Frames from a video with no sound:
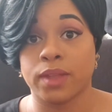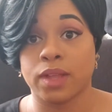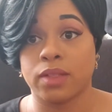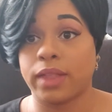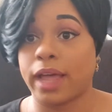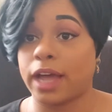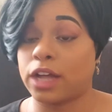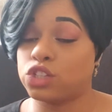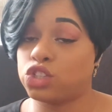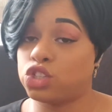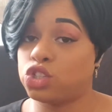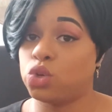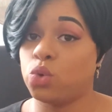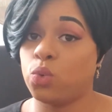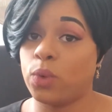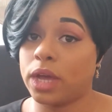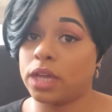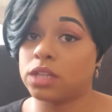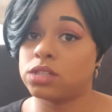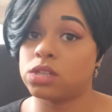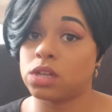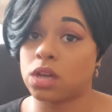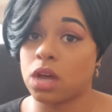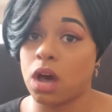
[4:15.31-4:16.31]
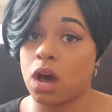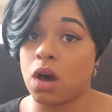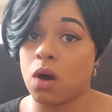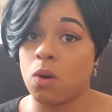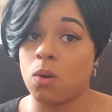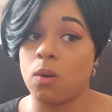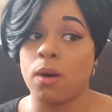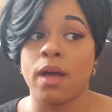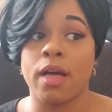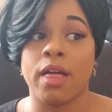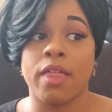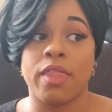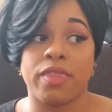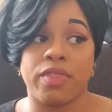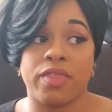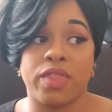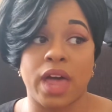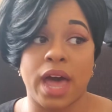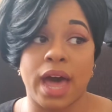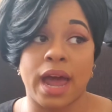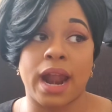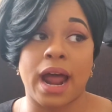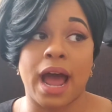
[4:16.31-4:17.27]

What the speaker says: 2 weeks ago that